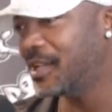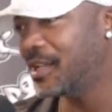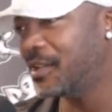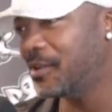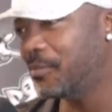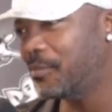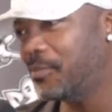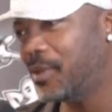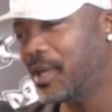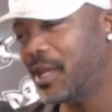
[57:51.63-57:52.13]
in
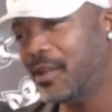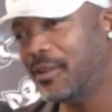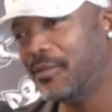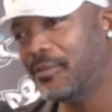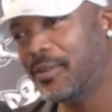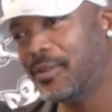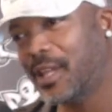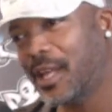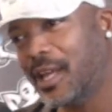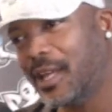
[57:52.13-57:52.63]
the bed
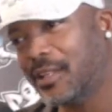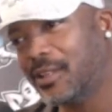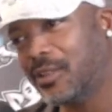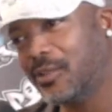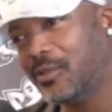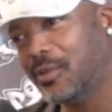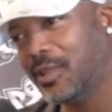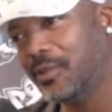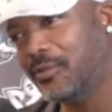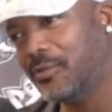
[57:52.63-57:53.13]
for like
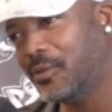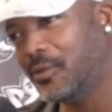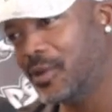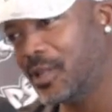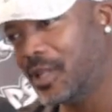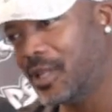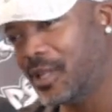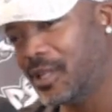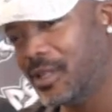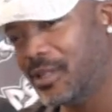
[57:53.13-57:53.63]
3-4
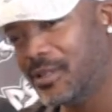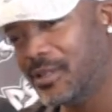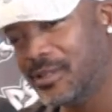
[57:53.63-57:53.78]
days.